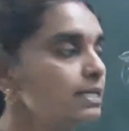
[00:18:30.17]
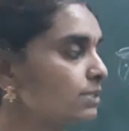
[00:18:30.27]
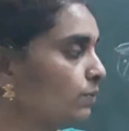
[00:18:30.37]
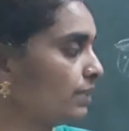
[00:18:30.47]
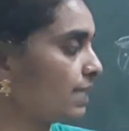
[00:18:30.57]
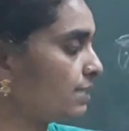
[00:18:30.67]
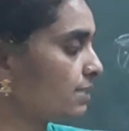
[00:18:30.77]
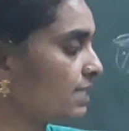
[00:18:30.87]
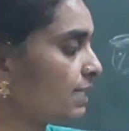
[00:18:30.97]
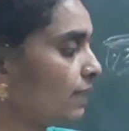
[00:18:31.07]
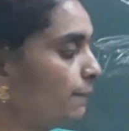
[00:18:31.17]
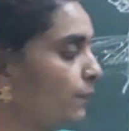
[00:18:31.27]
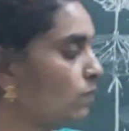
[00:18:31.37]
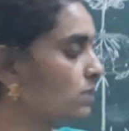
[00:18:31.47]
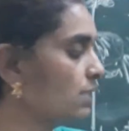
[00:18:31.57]
so these
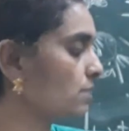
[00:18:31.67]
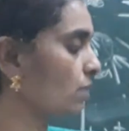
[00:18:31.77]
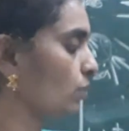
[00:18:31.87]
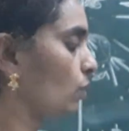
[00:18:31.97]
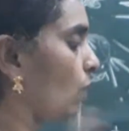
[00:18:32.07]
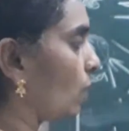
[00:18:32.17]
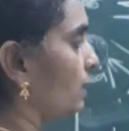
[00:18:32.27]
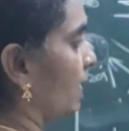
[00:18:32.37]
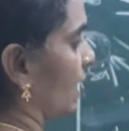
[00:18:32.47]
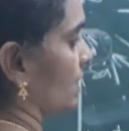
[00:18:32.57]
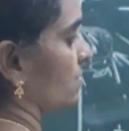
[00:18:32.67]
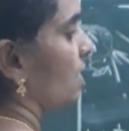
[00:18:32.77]
decomposers are called as